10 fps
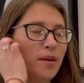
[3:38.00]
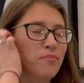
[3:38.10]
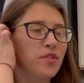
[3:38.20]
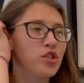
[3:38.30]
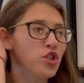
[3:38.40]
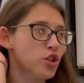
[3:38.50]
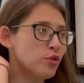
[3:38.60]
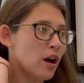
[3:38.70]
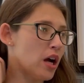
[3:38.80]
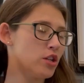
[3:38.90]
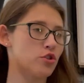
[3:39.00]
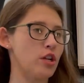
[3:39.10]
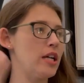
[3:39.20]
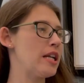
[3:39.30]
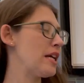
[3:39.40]
The
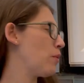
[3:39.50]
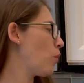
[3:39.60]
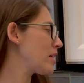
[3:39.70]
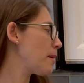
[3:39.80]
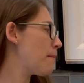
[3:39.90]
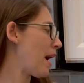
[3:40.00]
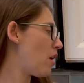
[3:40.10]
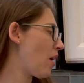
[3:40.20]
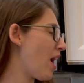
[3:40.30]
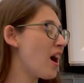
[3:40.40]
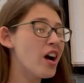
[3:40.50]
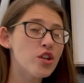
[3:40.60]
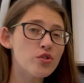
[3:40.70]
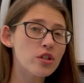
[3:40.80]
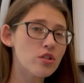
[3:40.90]
200 was about
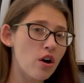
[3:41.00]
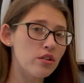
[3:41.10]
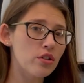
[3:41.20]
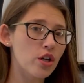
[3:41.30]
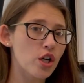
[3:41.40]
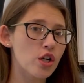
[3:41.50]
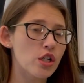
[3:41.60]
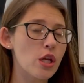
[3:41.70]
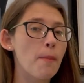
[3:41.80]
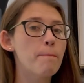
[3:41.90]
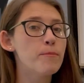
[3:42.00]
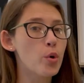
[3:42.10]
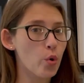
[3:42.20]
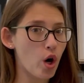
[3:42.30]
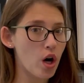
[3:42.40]
$100
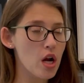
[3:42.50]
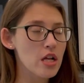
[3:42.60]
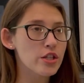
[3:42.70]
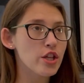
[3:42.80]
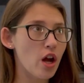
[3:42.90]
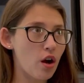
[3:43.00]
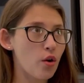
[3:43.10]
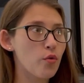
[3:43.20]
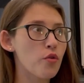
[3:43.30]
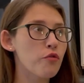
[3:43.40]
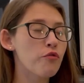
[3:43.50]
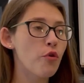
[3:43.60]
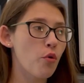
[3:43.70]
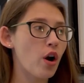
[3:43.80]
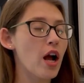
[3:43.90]
more. So
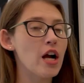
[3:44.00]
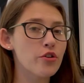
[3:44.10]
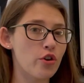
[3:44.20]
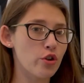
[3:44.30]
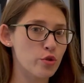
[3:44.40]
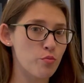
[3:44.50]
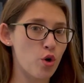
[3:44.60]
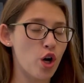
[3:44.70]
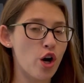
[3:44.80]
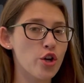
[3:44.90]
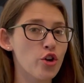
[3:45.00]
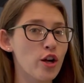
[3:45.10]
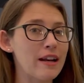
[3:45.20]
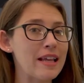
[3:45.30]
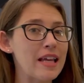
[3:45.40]
for $100 more, you're
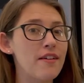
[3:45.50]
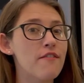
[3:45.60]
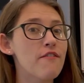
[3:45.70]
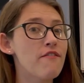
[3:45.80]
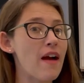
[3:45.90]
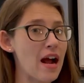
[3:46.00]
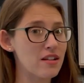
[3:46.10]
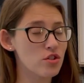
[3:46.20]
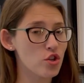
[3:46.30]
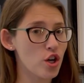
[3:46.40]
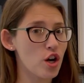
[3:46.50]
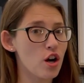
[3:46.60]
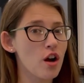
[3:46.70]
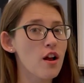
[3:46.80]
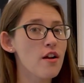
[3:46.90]
gonna get
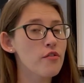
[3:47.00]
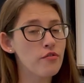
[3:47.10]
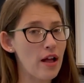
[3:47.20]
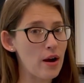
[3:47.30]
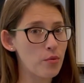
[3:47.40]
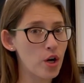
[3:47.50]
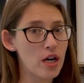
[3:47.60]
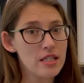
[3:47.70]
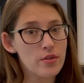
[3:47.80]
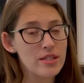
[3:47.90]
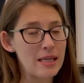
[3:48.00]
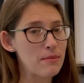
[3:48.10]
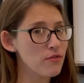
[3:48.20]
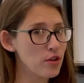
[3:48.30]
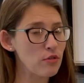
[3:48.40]
faster flour. And so some
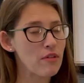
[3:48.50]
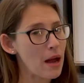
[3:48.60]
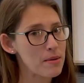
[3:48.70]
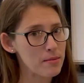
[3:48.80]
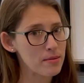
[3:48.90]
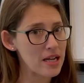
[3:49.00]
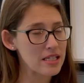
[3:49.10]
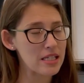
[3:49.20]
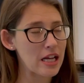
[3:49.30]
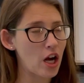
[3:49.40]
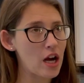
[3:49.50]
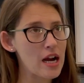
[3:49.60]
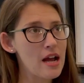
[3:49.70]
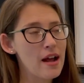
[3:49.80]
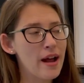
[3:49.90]
of you, that may be
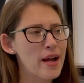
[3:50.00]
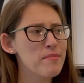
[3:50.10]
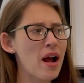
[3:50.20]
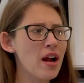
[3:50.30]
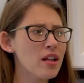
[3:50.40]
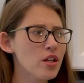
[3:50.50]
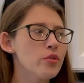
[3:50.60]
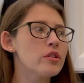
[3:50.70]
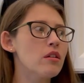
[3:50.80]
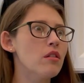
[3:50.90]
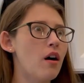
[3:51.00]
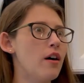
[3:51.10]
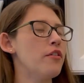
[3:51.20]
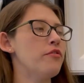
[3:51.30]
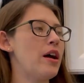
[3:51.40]
necessary. I use a lot
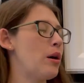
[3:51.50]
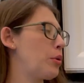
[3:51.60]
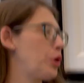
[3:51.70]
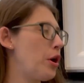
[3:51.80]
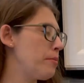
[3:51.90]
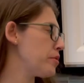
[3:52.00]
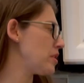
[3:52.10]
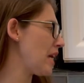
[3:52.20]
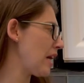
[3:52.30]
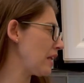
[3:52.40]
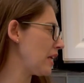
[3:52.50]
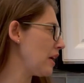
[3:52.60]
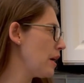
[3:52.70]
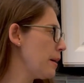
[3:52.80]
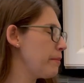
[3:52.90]
of flour almost daily,
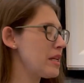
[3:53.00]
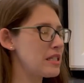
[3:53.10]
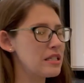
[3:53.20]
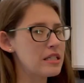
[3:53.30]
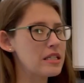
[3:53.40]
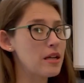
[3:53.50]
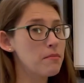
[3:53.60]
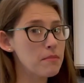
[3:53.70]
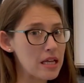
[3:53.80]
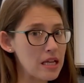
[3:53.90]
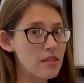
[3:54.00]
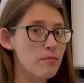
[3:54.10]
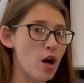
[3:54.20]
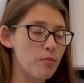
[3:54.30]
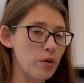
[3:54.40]
but to me, the
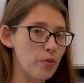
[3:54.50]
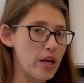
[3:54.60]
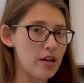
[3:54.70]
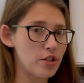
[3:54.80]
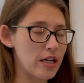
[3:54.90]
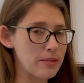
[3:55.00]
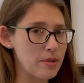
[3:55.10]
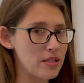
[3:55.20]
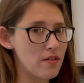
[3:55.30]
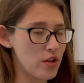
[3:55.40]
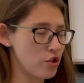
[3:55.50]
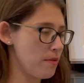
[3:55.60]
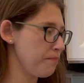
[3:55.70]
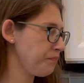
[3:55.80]
Mockmill 100 has been sufficient.